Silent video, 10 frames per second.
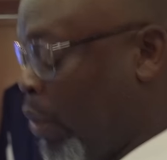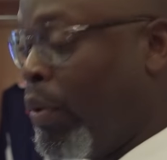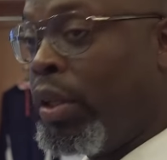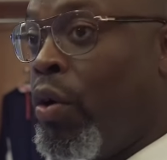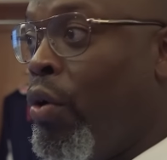They
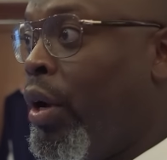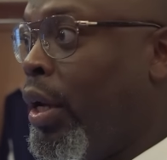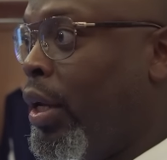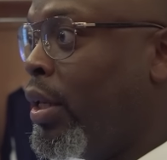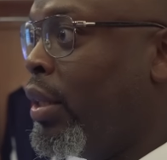went to
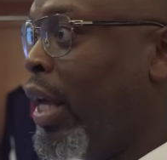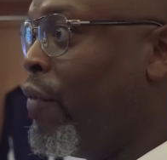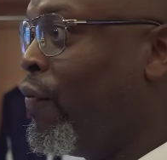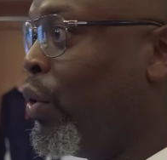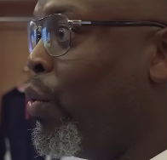Oregon.
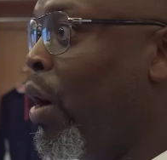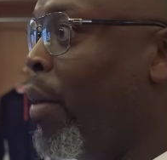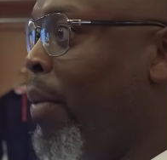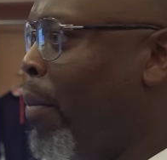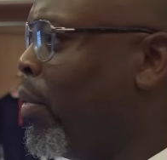They flew
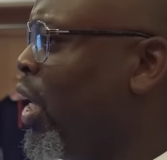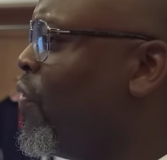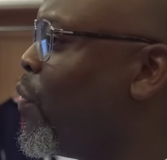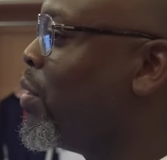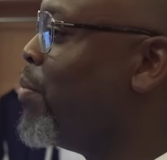up, I
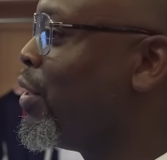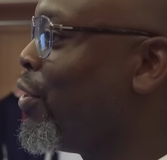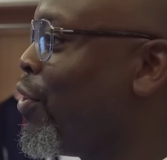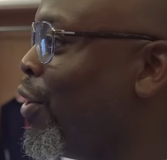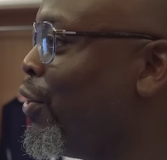believe it was
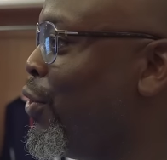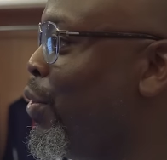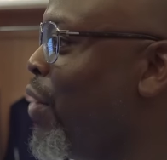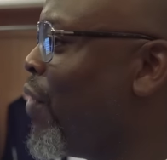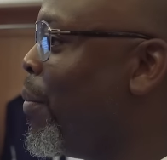Mr.
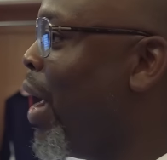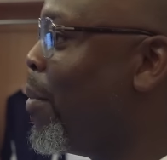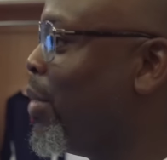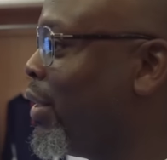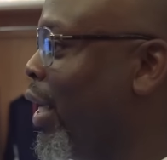Cartoon, if I'm
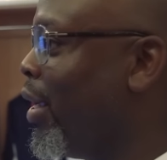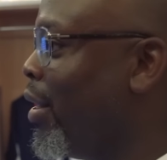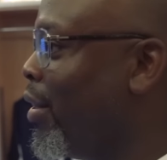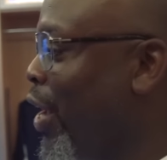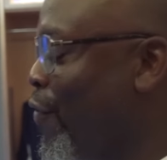not
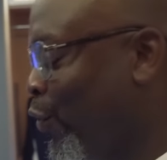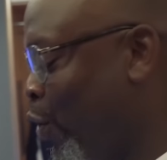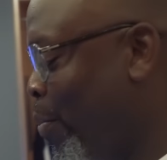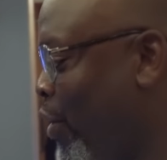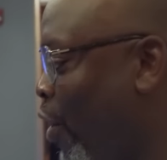mistaken. They
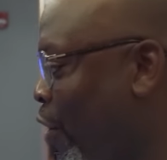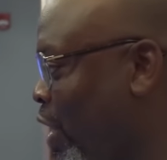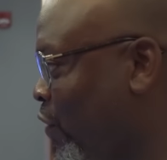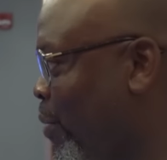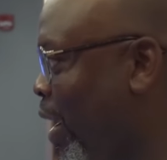flew up an
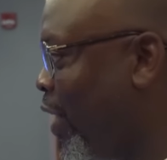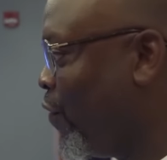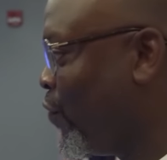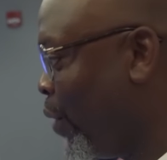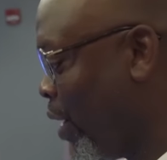artist from
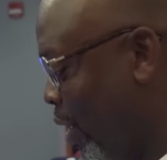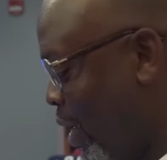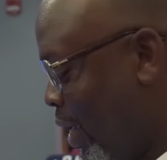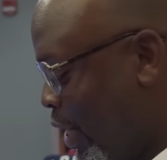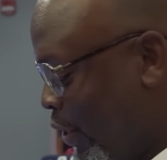California
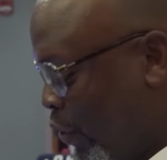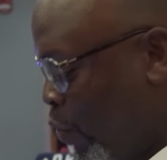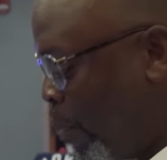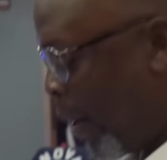to